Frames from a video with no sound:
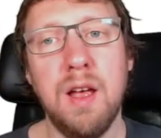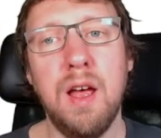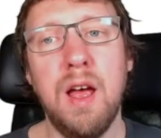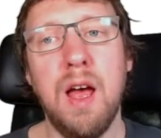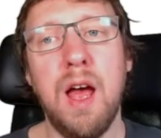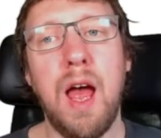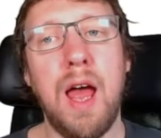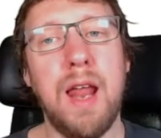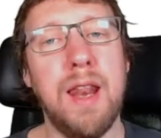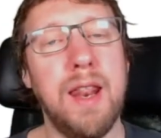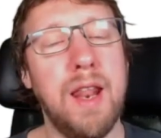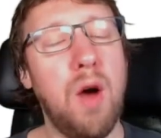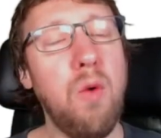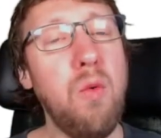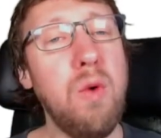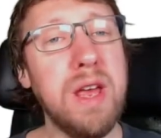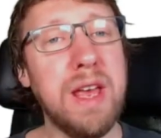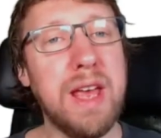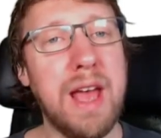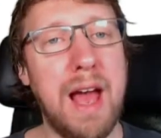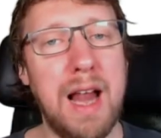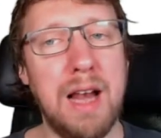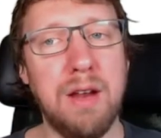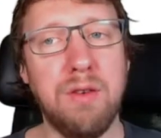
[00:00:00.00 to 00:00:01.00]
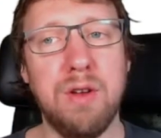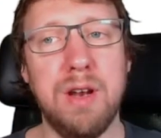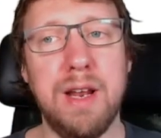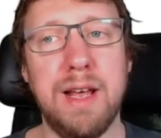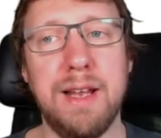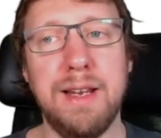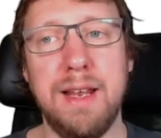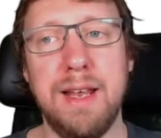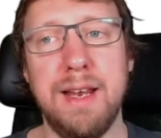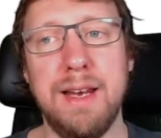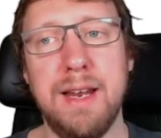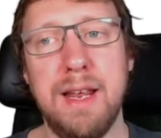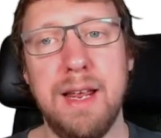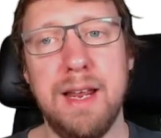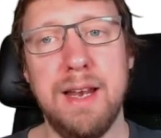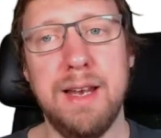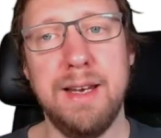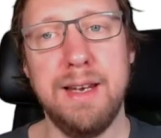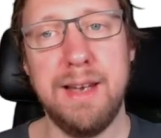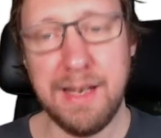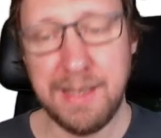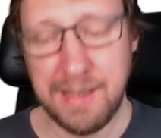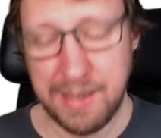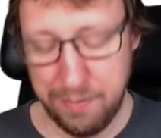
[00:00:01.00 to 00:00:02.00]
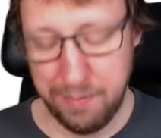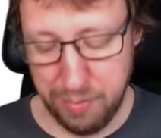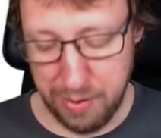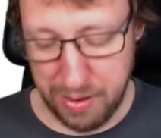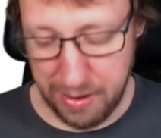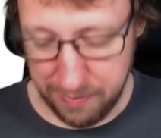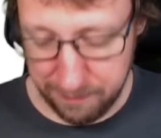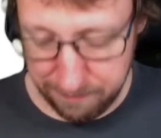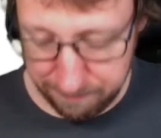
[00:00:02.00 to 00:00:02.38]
And now we calculate in decibel.